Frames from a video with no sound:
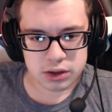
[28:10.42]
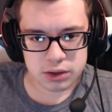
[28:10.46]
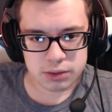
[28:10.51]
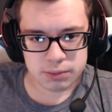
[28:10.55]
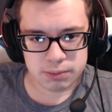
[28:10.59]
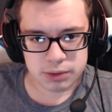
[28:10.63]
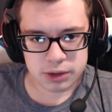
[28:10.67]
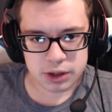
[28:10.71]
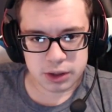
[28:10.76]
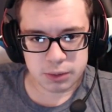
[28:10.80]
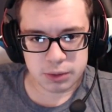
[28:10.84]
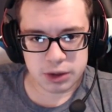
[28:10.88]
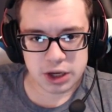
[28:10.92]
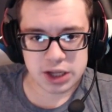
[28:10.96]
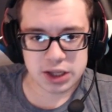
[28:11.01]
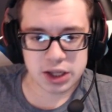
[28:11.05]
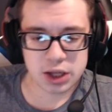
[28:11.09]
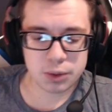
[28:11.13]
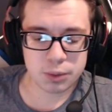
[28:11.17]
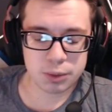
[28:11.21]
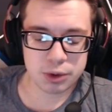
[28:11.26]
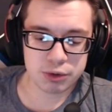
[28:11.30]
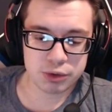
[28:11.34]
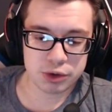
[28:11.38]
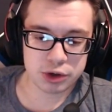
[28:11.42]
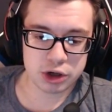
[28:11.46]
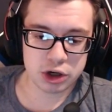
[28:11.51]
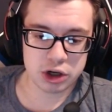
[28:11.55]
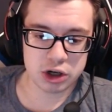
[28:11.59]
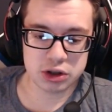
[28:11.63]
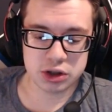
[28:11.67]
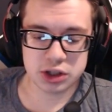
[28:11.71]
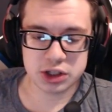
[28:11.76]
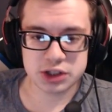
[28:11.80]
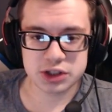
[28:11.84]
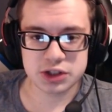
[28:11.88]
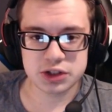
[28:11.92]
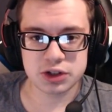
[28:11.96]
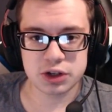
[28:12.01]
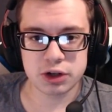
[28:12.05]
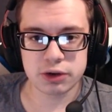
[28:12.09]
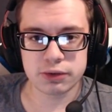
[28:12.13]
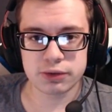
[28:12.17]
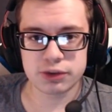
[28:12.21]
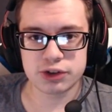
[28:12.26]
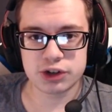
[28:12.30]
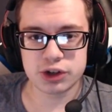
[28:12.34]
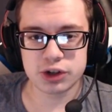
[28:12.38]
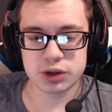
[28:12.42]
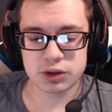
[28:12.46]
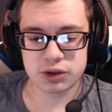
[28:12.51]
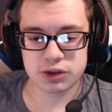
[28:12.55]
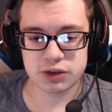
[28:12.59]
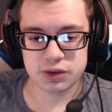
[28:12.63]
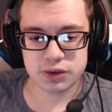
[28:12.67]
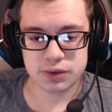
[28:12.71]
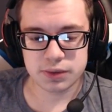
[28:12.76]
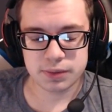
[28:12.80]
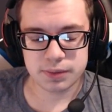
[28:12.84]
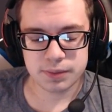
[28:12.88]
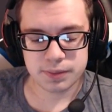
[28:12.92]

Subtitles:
But yeah, we had that win regardless of shields.